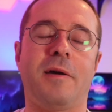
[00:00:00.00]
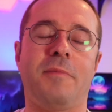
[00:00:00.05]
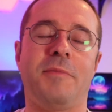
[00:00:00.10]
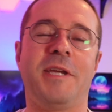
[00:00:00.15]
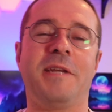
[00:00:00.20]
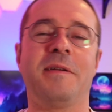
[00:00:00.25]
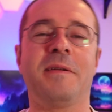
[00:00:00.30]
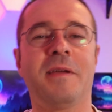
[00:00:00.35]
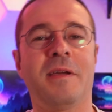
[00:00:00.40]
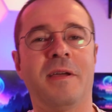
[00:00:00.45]
I
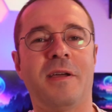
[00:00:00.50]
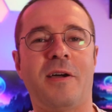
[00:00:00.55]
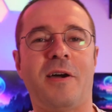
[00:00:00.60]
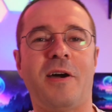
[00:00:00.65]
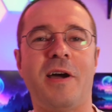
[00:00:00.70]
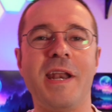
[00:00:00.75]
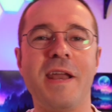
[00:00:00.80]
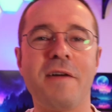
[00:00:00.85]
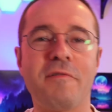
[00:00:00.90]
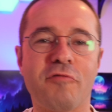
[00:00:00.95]
mean,
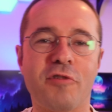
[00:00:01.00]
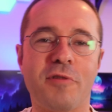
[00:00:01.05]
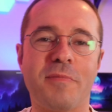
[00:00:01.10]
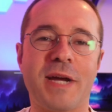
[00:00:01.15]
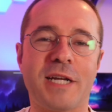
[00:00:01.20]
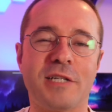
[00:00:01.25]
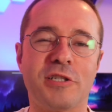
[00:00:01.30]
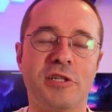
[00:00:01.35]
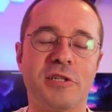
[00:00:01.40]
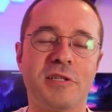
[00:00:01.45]
I never
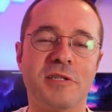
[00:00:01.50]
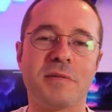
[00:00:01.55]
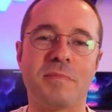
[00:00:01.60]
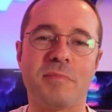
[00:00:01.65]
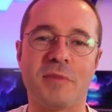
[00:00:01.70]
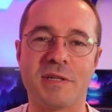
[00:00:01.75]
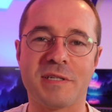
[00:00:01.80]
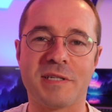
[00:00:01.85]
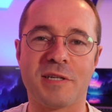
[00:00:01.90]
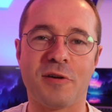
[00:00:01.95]
imagined
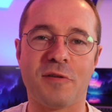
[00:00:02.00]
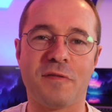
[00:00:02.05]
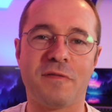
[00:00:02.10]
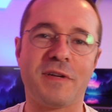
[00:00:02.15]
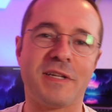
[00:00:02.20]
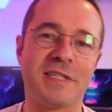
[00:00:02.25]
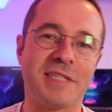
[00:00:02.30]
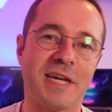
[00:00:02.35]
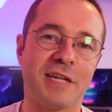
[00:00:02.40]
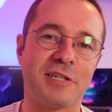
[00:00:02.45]

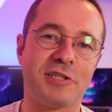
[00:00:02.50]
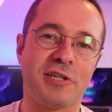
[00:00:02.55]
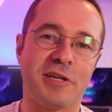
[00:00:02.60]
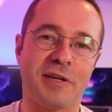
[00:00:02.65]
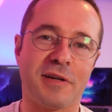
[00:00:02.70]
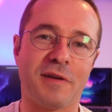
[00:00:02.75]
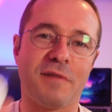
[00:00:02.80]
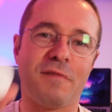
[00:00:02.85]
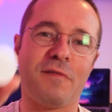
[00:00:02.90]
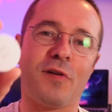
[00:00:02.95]
myself
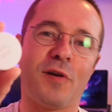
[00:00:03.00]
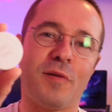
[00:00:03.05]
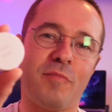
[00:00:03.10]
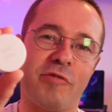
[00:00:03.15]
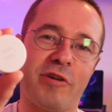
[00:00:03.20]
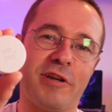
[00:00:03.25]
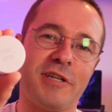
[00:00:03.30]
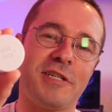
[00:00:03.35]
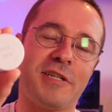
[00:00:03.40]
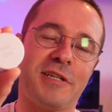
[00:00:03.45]
attaching a
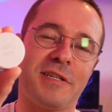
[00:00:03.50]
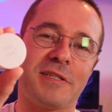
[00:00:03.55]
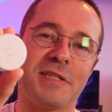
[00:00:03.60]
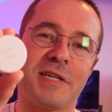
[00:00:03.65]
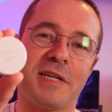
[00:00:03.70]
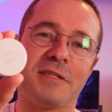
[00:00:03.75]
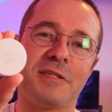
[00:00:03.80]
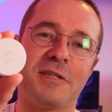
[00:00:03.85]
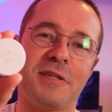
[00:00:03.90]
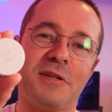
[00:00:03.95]
vibration
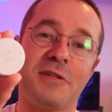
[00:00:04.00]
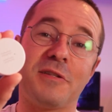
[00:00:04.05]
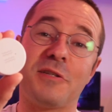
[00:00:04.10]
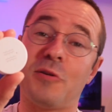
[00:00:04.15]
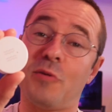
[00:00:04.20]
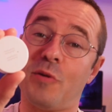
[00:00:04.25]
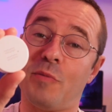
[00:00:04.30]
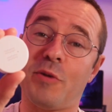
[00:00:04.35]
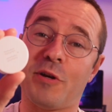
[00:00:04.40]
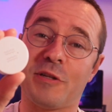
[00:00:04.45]
sensor
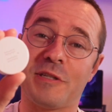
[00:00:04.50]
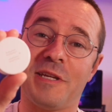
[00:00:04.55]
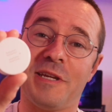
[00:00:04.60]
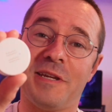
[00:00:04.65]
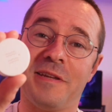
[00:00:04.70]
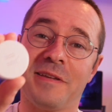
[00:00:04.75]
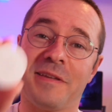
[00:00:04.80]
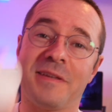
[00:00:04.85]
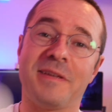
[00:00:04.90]
to a potty.